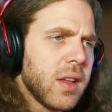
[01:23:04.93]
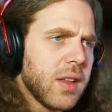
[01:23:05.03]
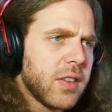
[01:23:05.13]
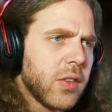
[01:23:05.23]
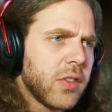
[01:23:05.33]

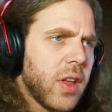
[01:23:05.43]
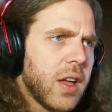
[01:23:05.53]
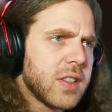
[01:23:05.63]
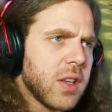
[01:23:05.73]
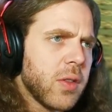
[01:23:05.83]
And
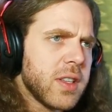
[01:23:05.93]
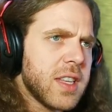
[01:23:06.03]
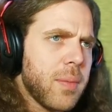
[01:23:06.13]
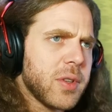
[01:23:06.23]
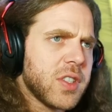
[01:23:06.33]
so
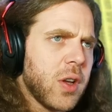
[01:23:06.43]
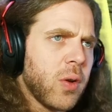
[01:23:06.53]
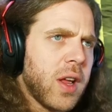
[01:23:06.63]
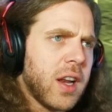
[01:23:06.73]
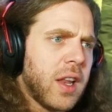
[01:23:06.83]
this
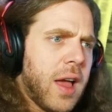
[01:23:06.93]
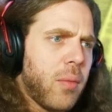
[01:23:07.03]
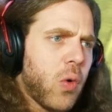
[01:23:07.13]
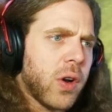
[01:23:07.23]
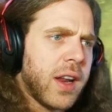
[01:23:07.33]
episode had a
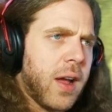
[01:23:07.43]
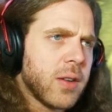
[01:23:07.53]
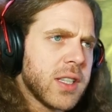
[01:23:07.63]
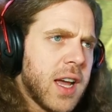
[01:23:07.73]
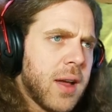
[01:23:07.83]
lot more
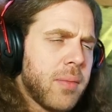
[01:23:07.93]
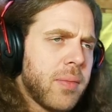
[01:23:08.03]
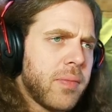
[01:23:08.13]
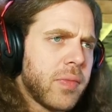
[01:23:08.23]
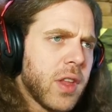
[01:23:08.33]
downtime
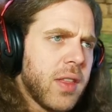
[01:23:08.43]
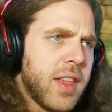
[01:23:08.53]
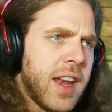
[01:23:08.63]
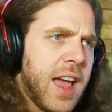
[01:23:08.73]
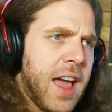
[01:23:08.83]

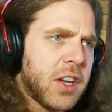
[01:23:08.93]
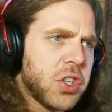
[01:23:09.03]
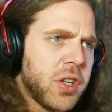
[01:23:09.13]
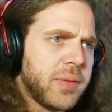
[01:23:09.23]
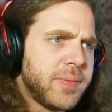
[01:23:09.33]
than
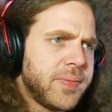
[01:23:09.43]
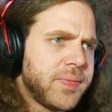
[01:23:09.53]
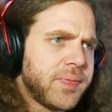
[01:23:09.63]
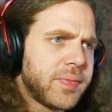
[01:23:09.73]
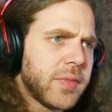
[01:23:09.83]
action,
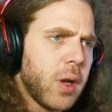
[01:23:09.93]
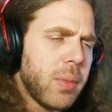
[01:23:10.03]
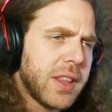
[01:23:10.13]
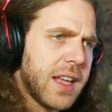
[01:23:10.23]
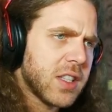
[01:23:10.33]

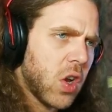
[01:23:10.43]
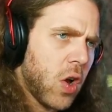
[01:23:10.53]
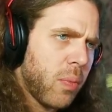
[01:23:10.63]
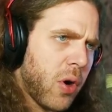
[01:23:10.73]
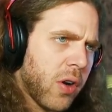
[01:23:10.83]
but that's
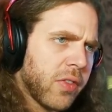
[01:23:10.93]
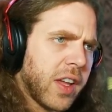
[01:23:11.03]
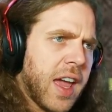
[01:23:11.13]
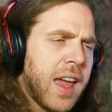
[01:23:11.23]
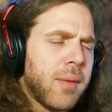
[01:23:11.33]
all part of the
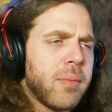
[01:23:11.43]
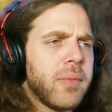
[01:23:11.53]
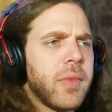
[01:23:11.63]
game.